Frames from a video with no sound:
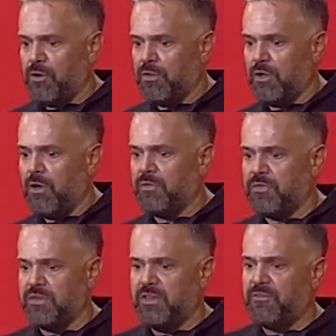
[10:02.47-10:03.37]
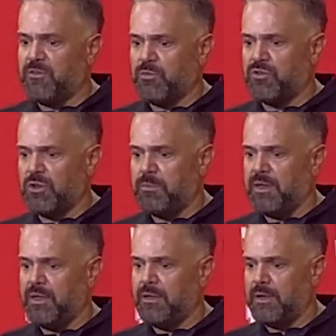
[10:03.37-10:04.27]
early on that the defense was going to
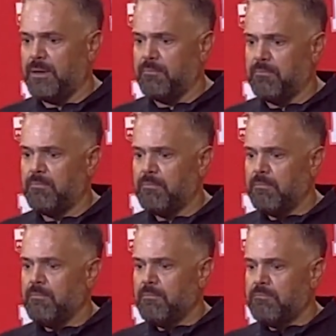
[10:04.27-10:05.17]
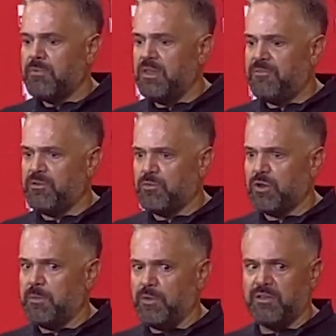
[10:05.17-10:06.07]
be
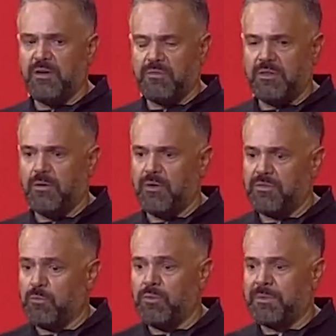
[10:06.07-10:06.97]
really tough to deal with.